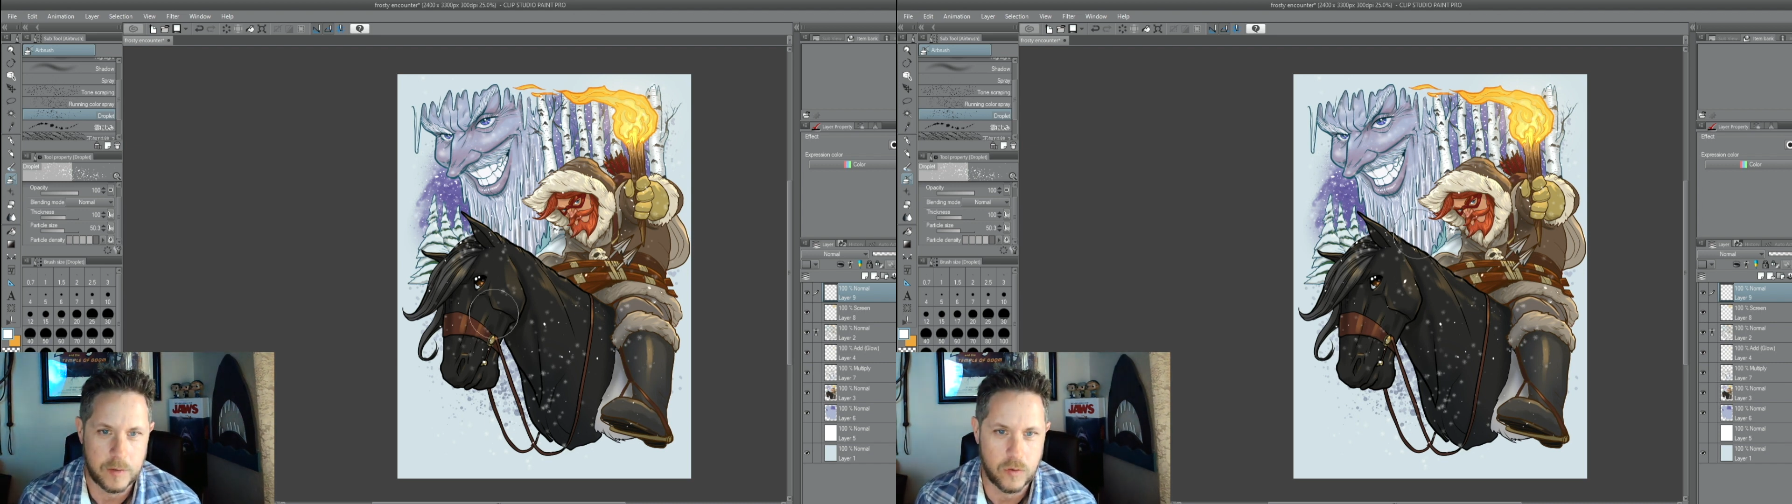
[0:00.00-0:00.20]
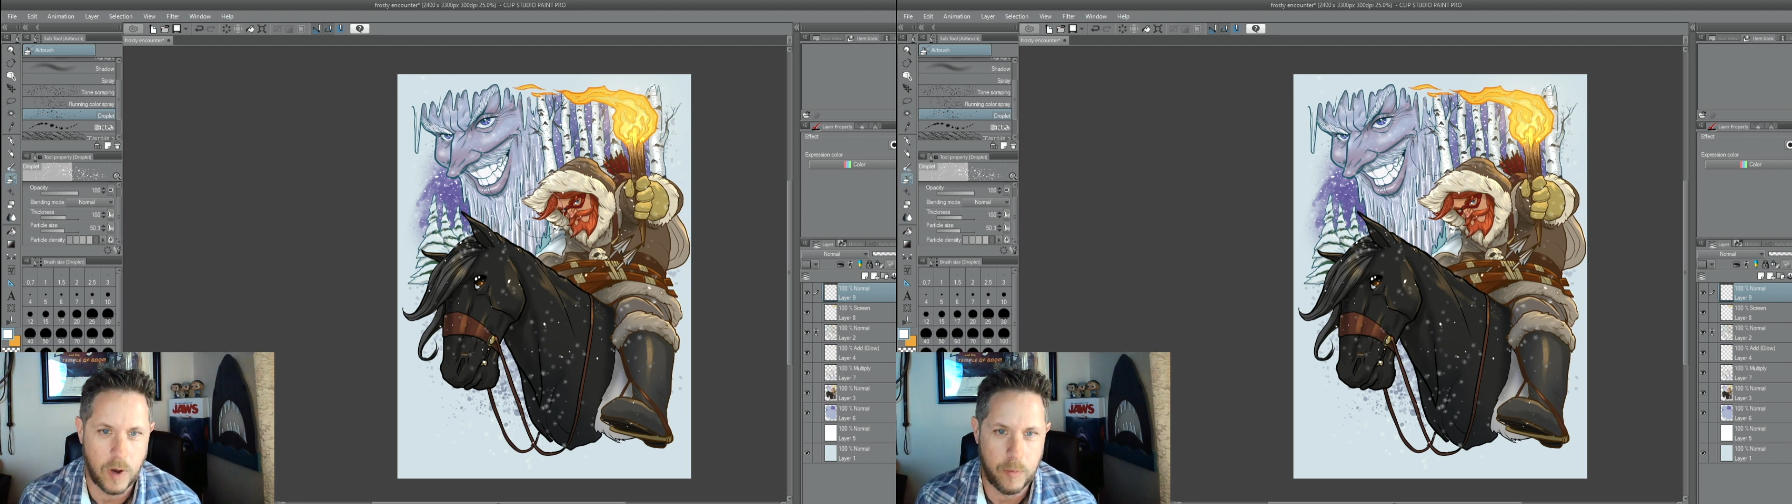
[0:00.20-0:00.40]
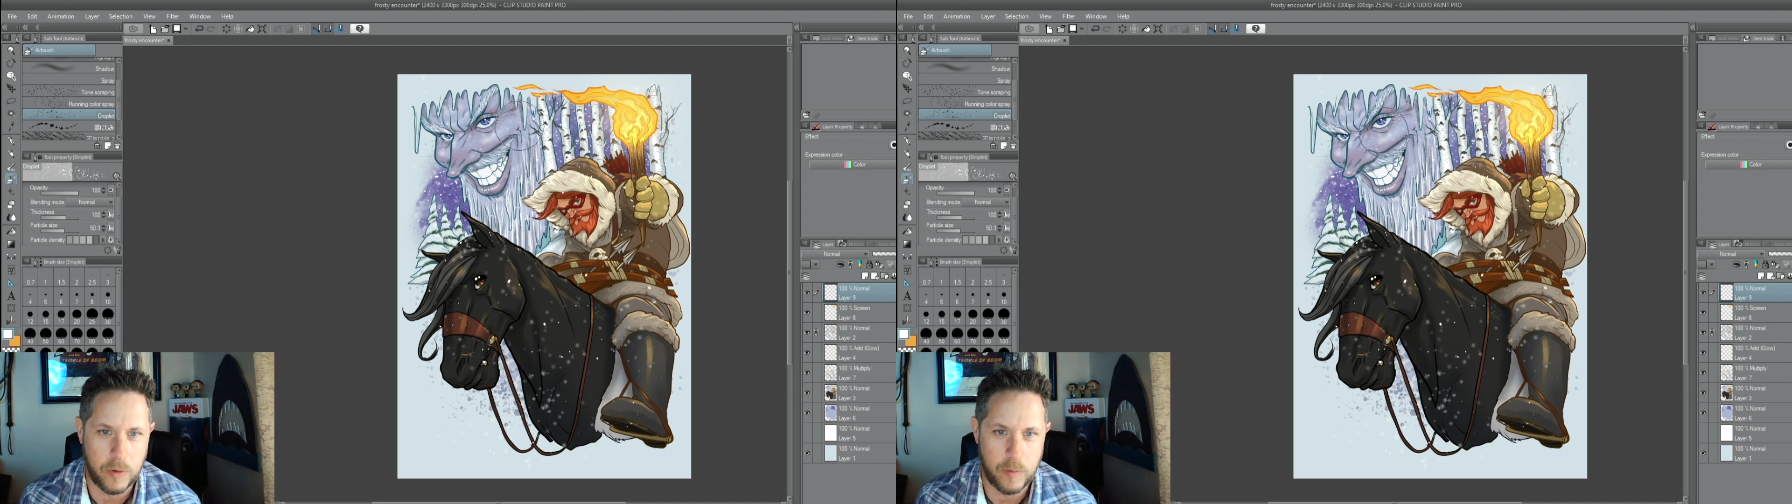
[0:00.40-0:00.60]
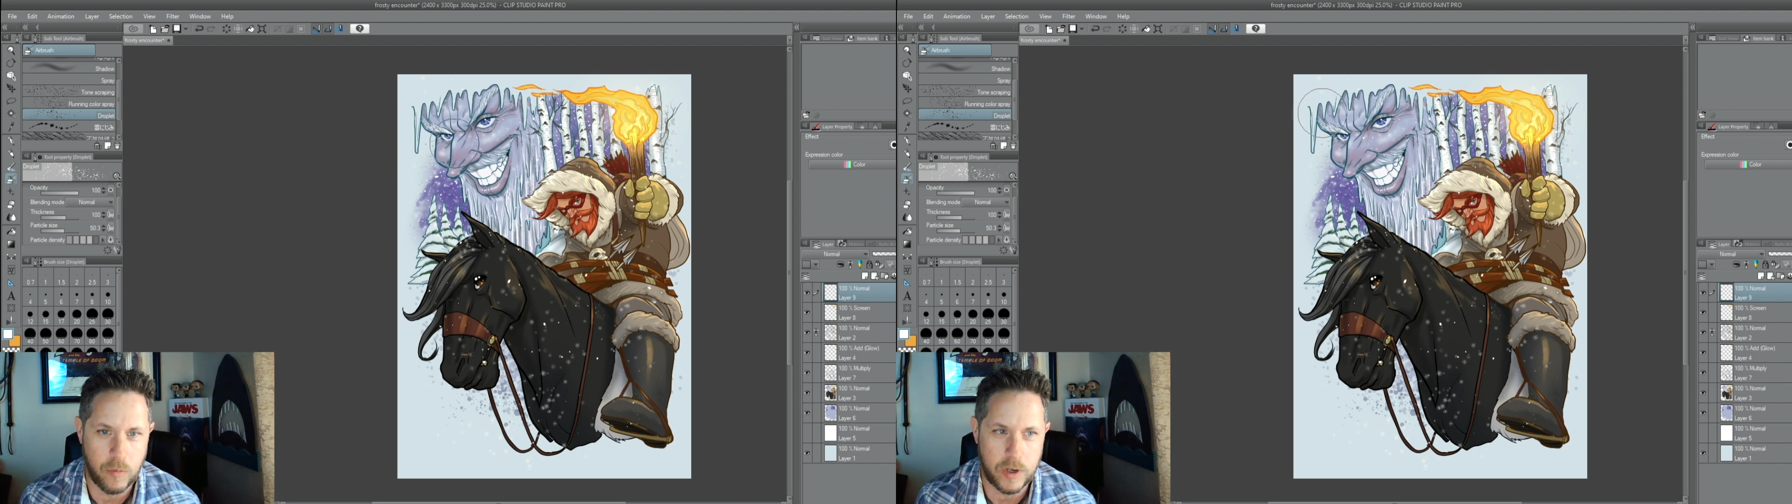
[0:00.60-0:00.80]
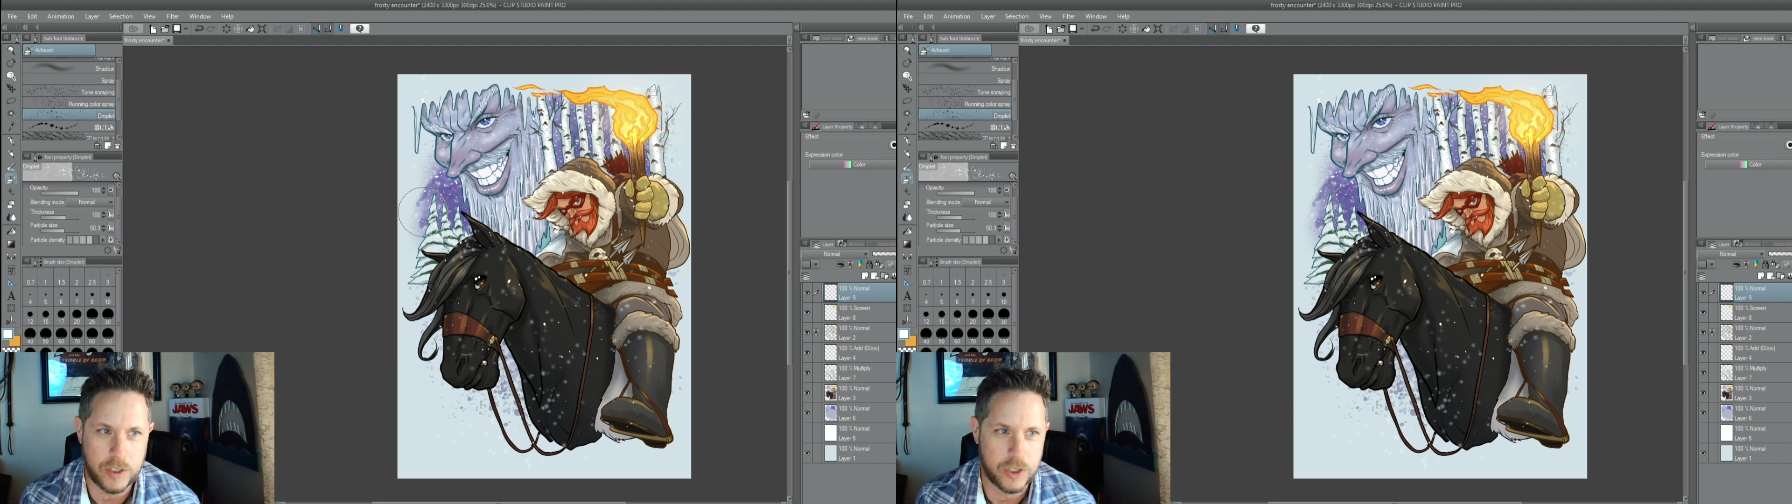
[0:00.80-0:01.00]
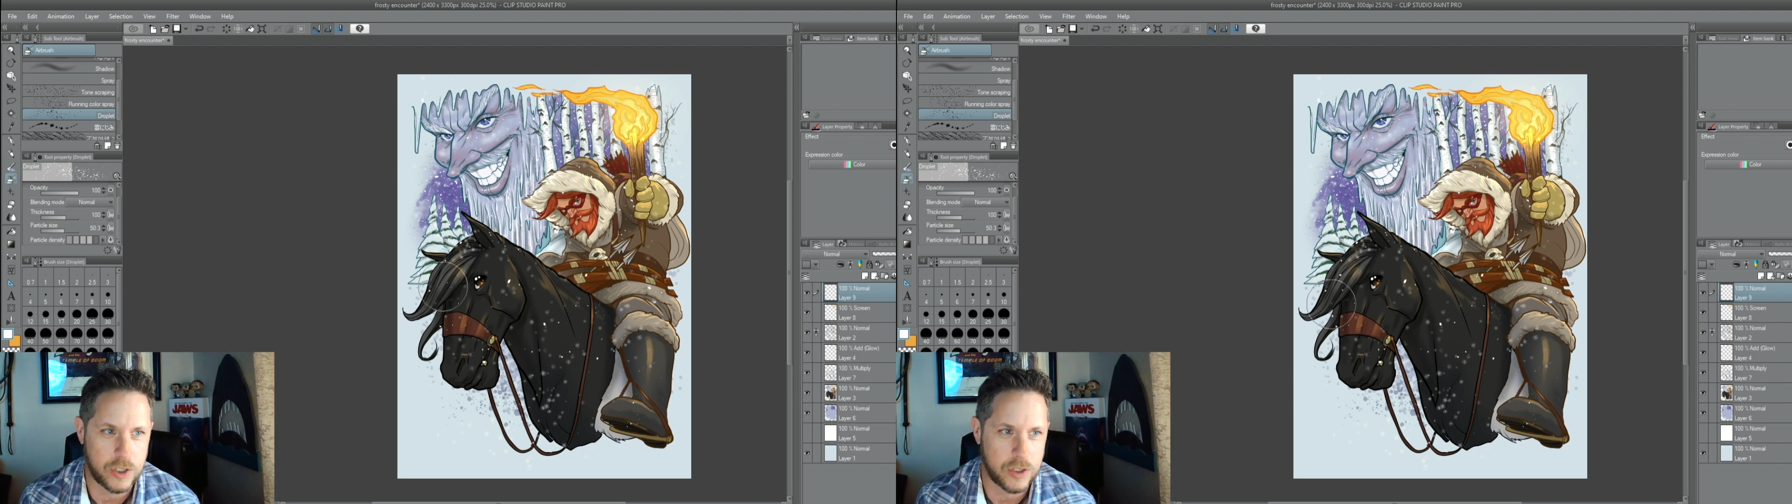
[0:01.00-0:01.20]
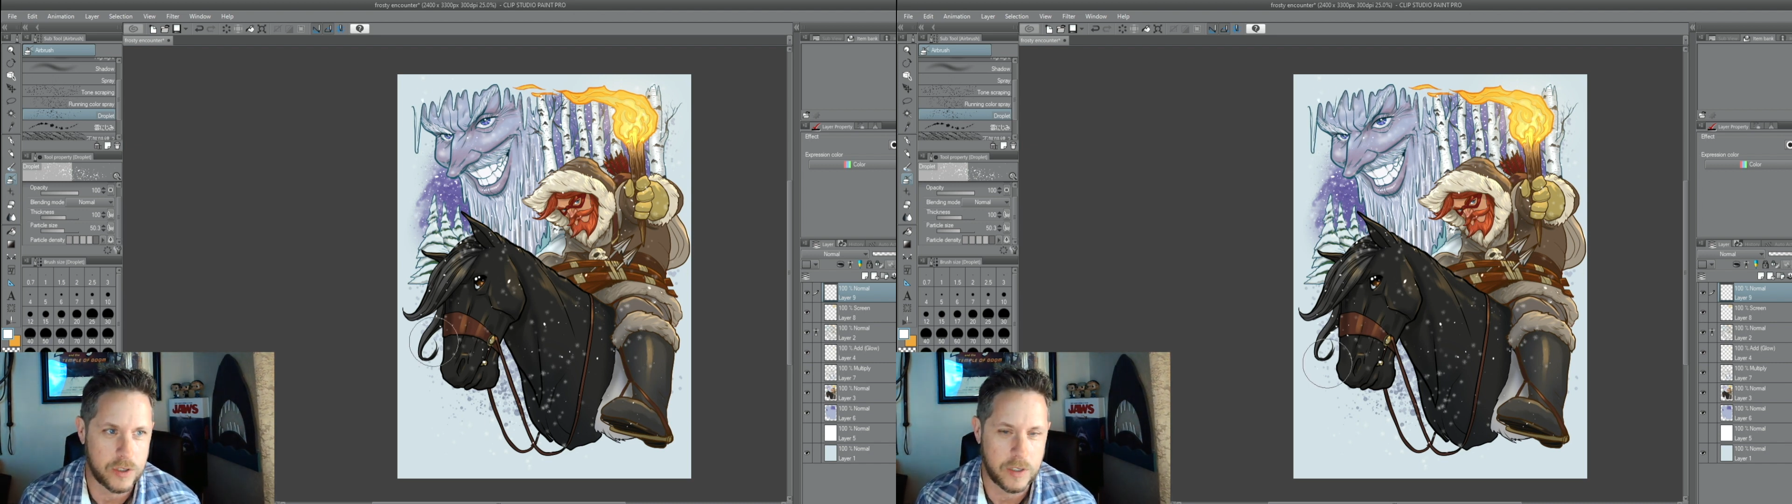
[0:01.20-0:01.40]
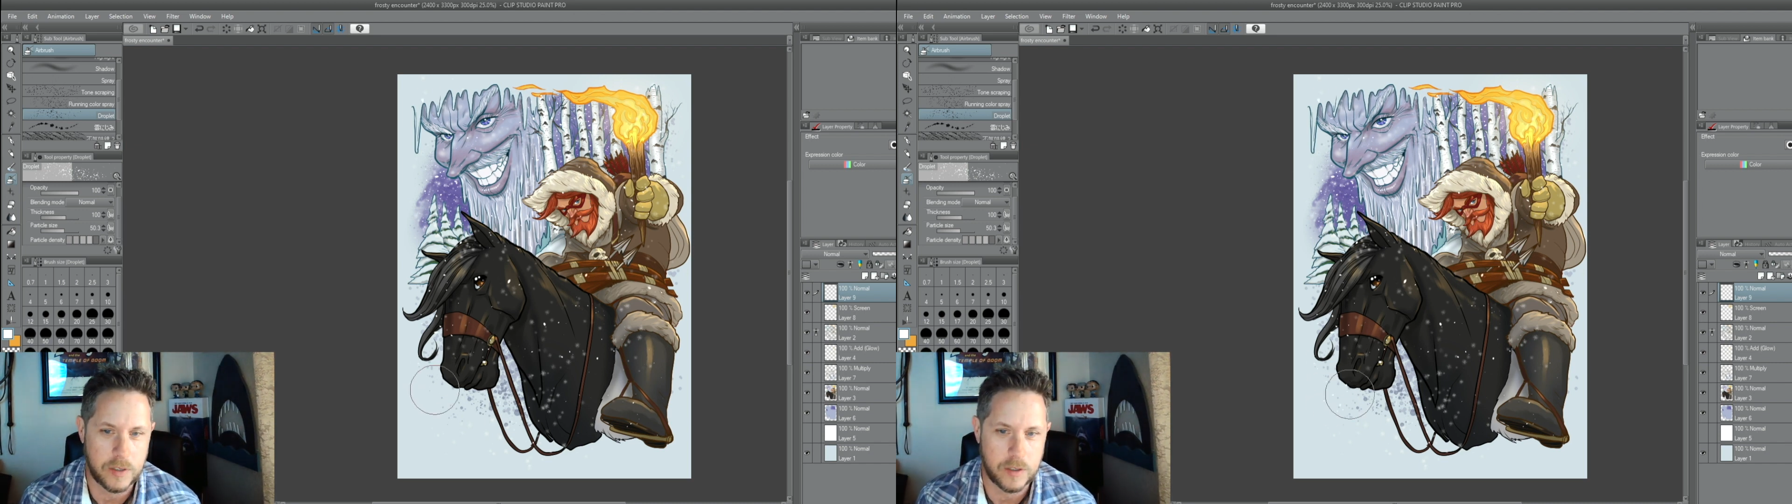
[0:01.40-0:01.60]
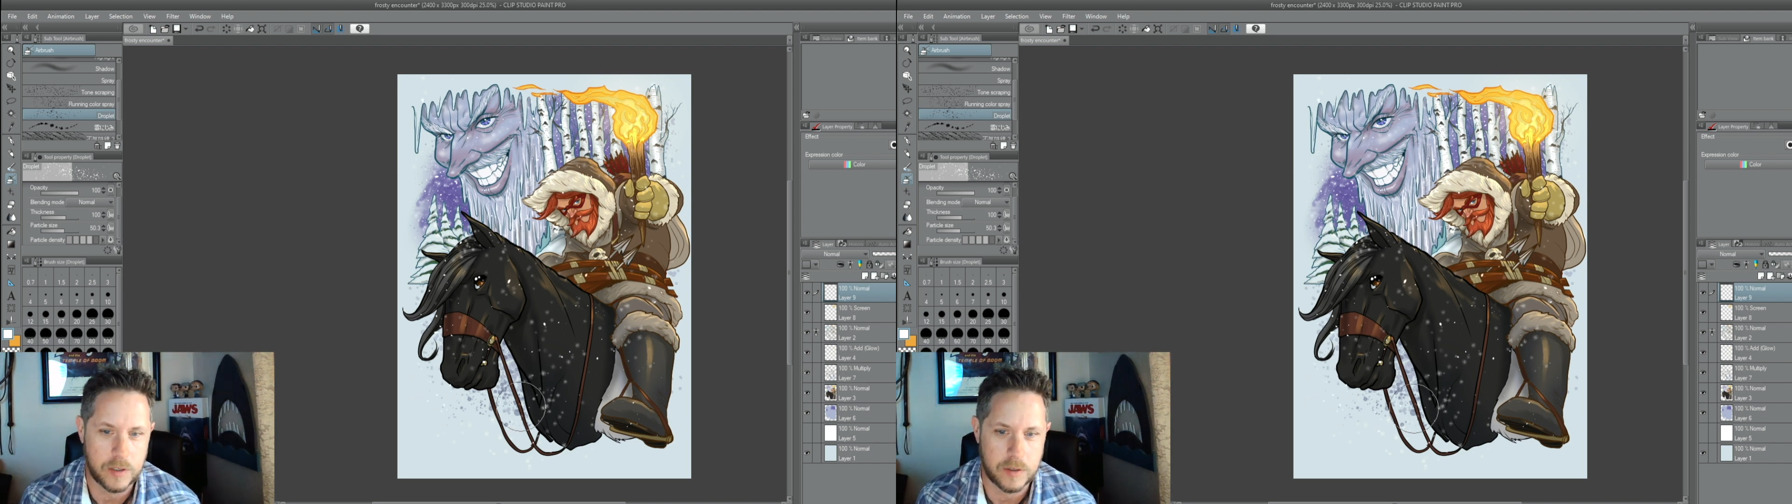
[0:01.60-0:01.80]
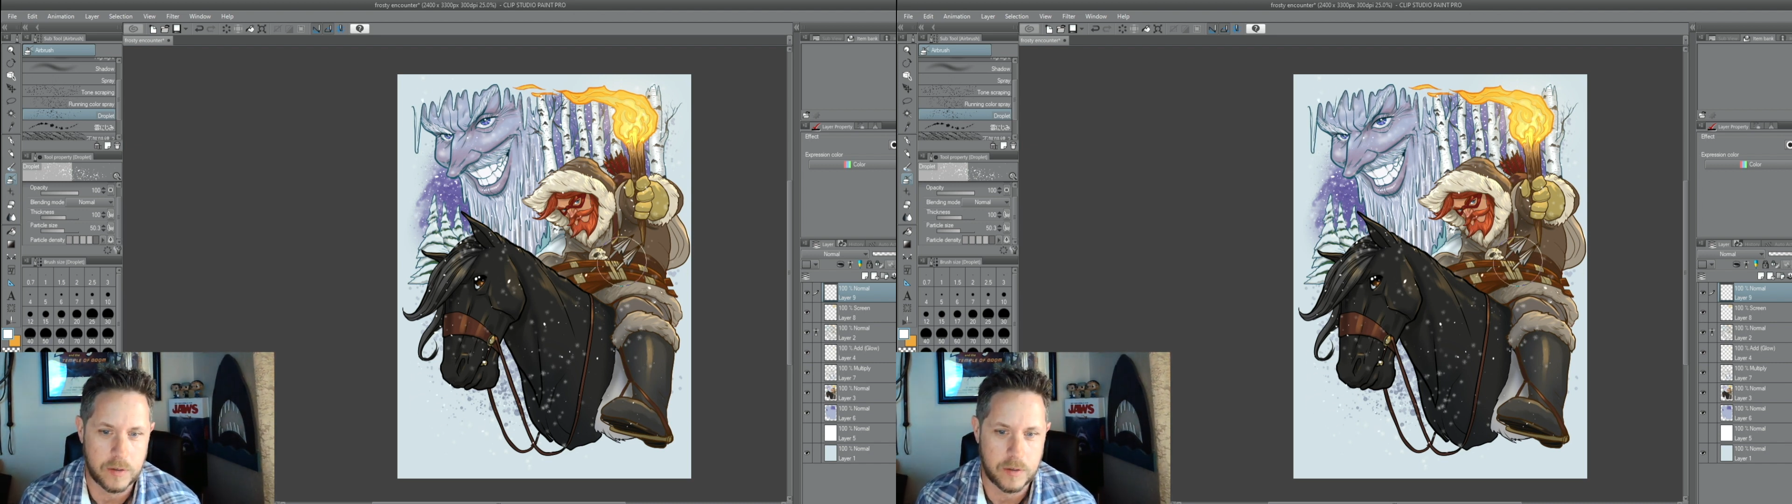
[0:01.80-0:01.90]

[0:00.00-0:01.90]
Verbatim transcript: droplet brush, and it